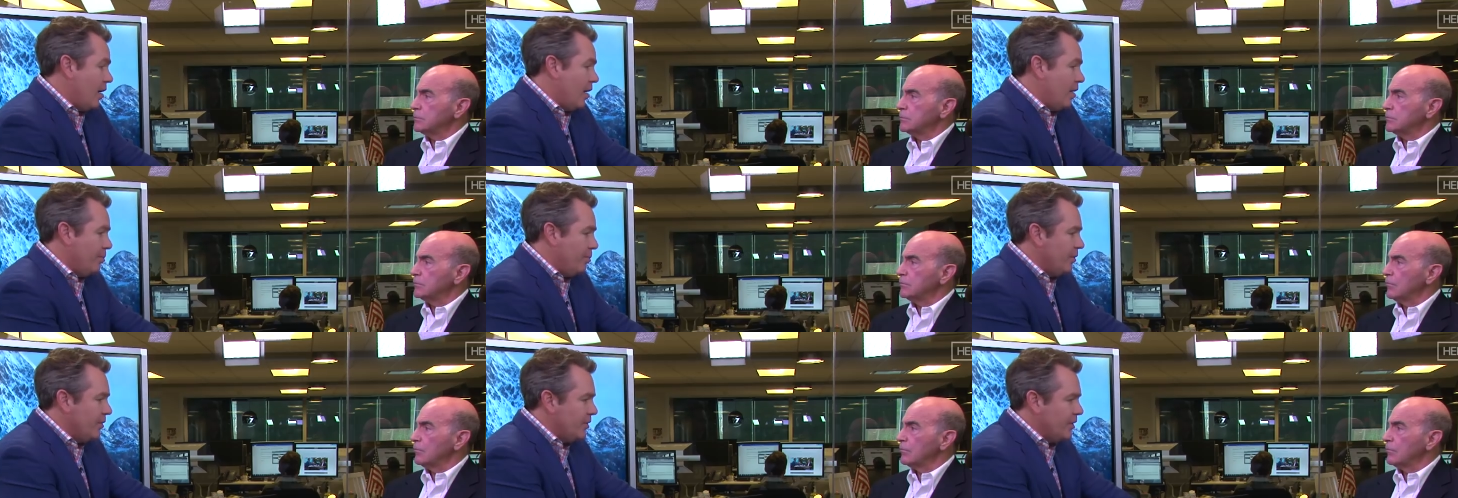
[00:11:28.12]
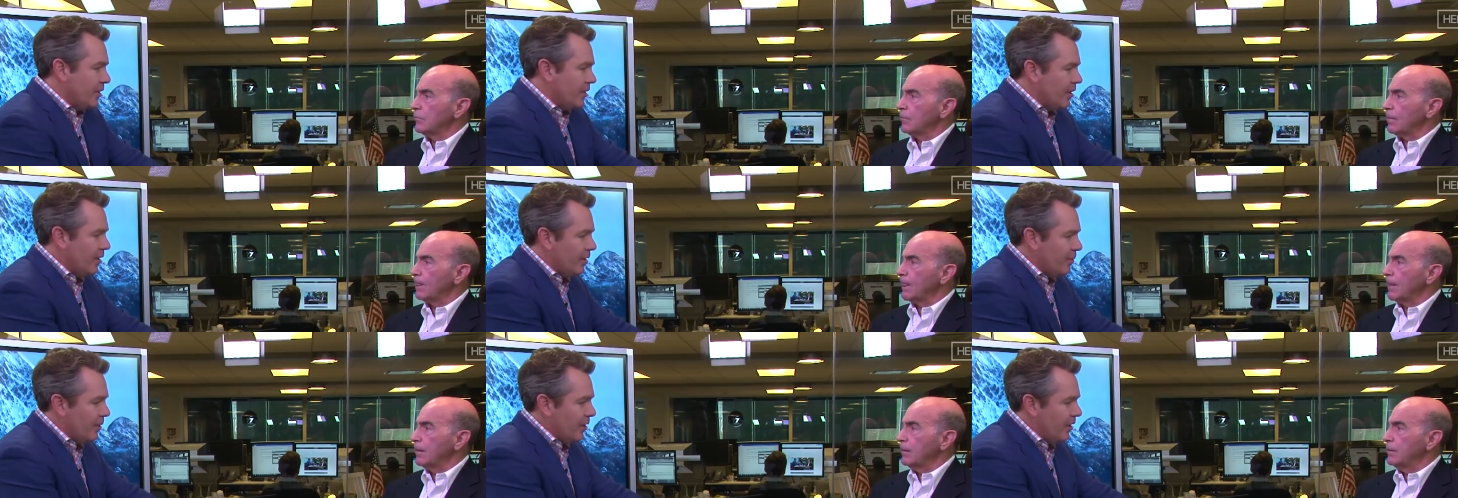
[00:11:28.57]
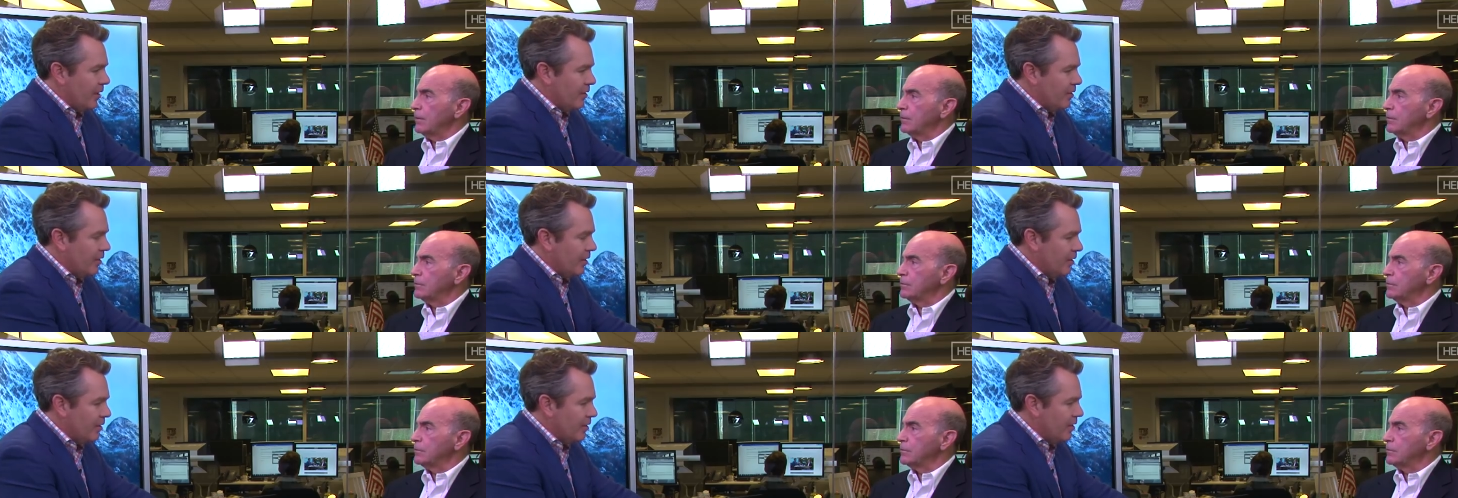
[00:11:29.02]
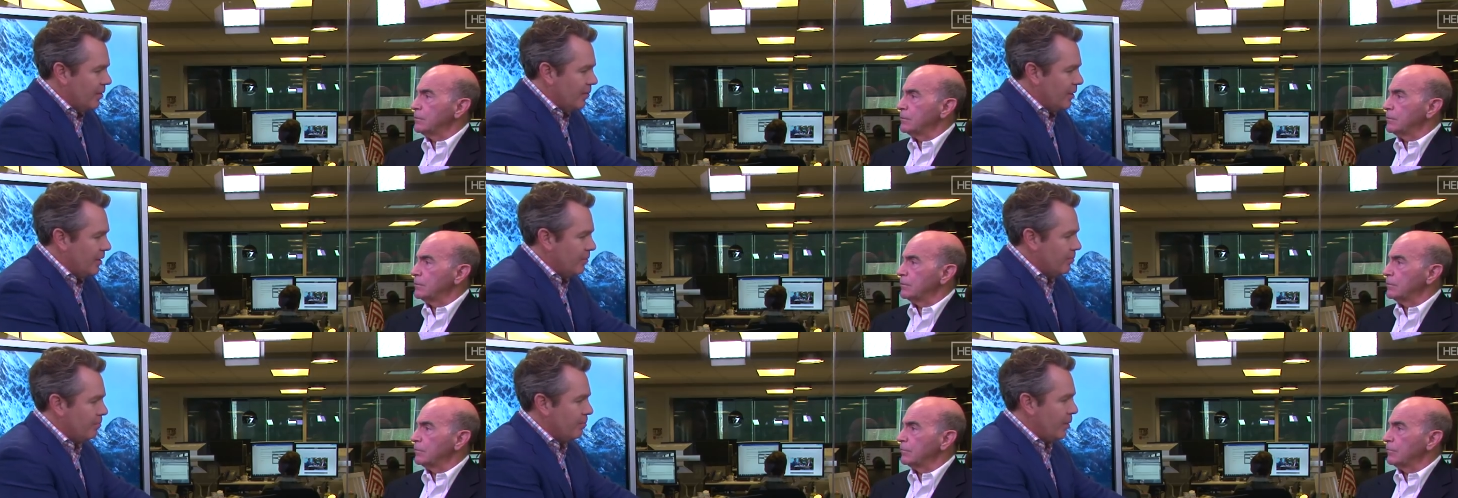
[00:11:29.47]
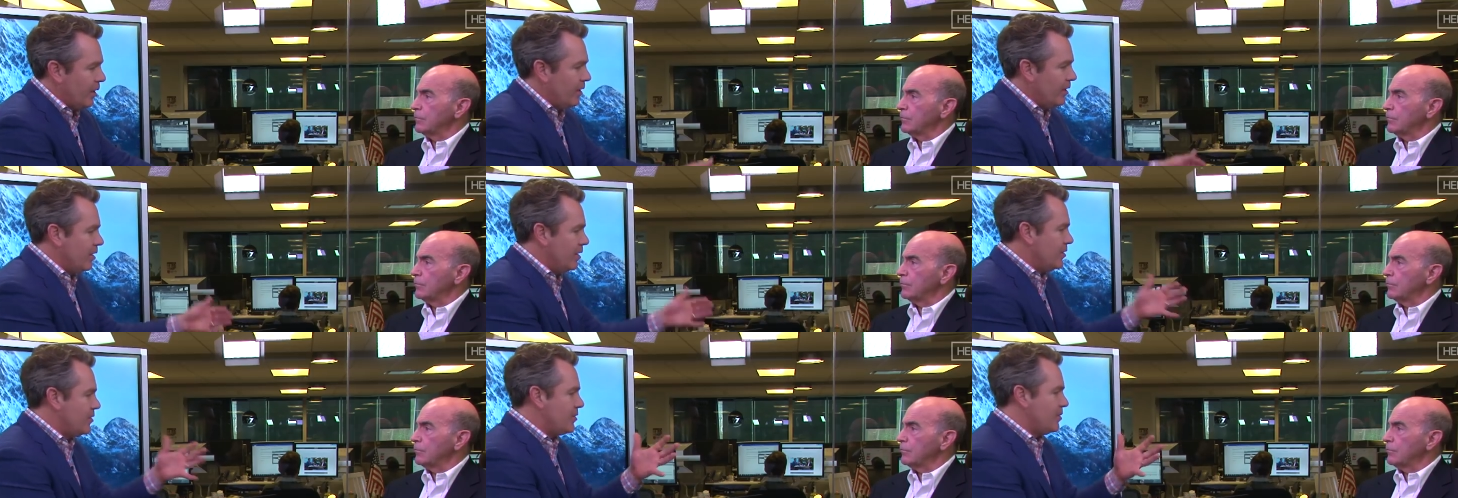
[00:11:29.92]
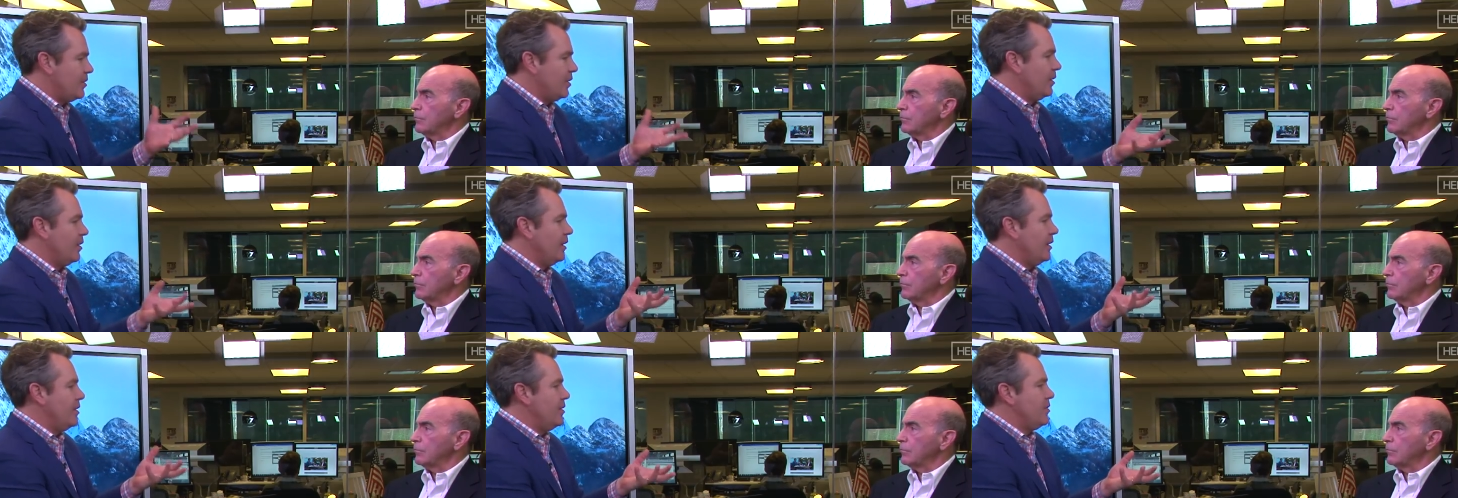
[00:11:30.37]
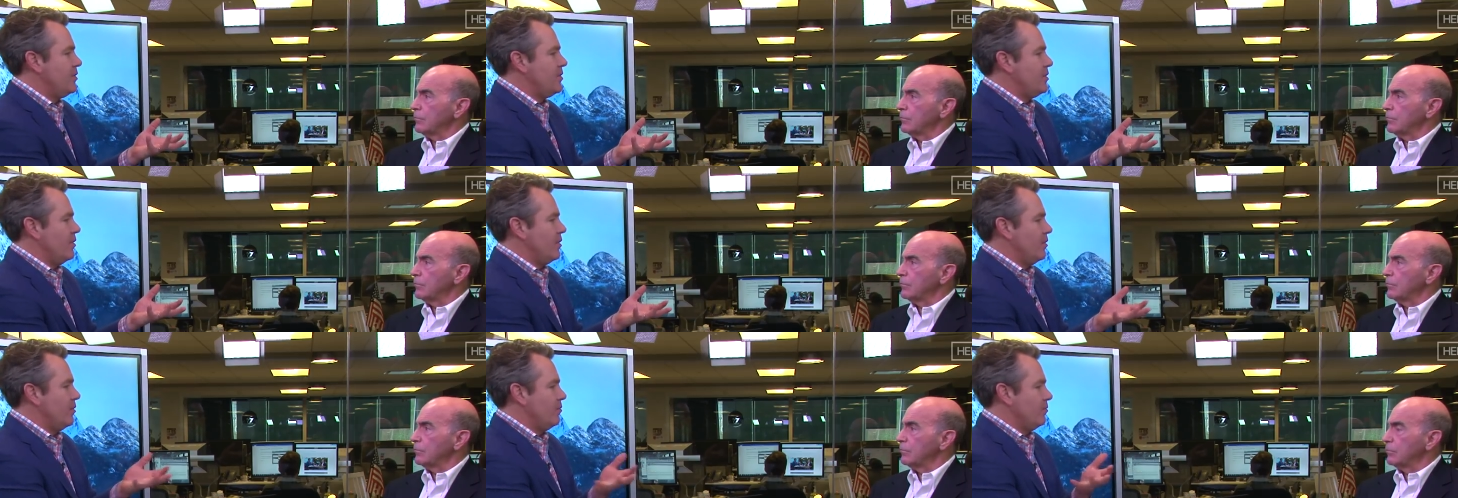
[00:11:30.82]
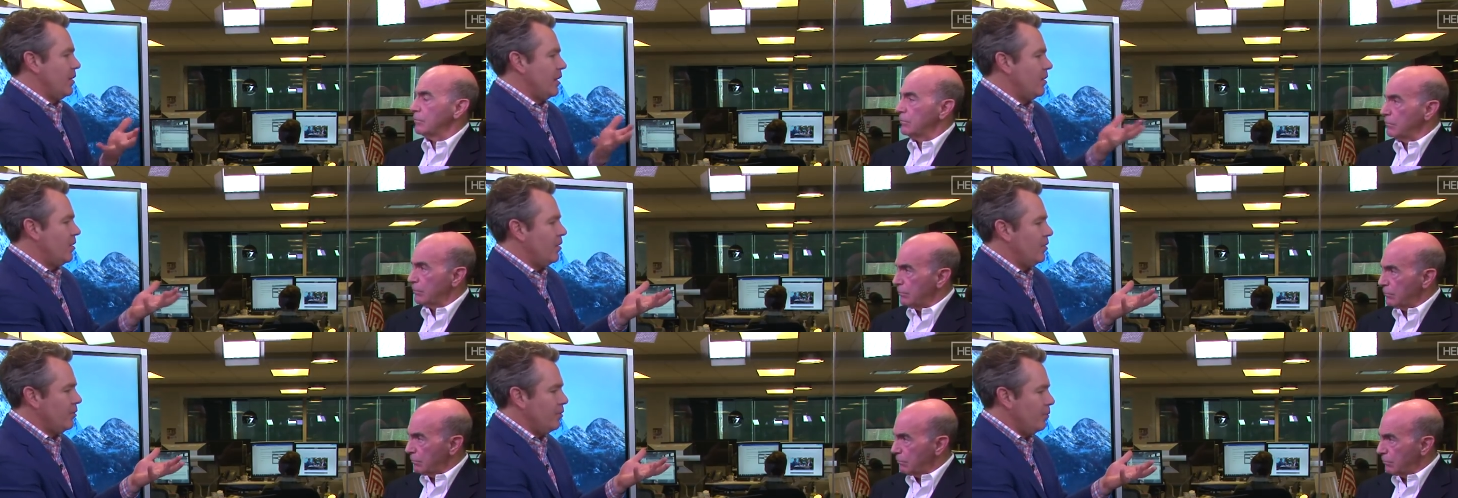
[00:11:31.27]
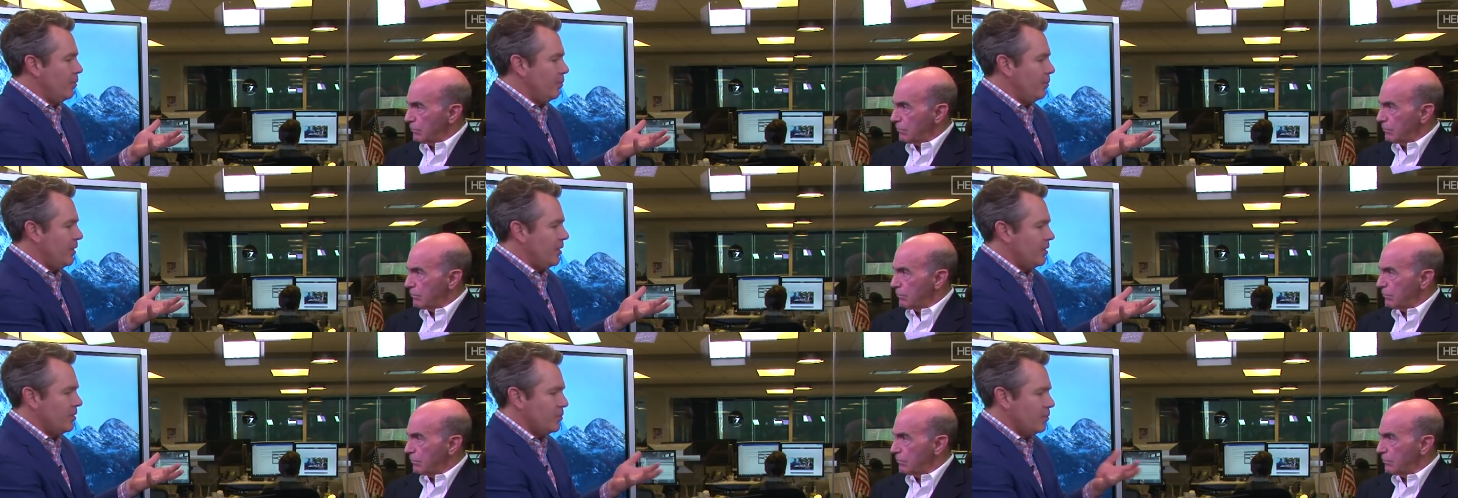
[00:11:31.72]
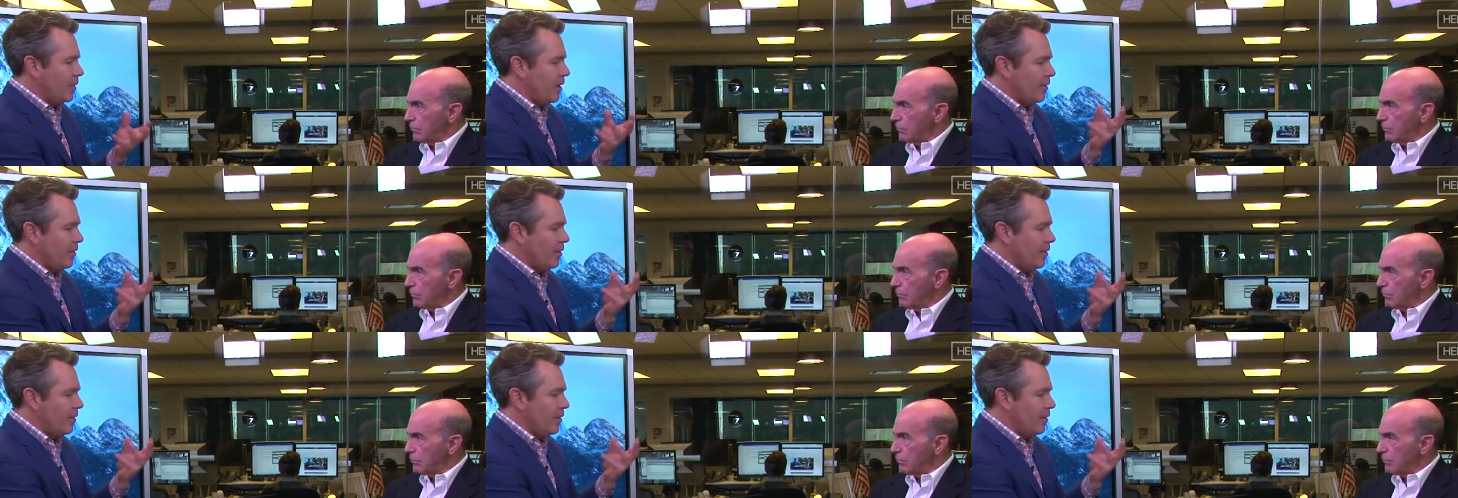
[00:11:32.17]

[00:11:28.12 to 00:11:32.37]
Speaker 1: I, appreciate that. I mean, I, I, mean, but it still is, you know, like all human beings, we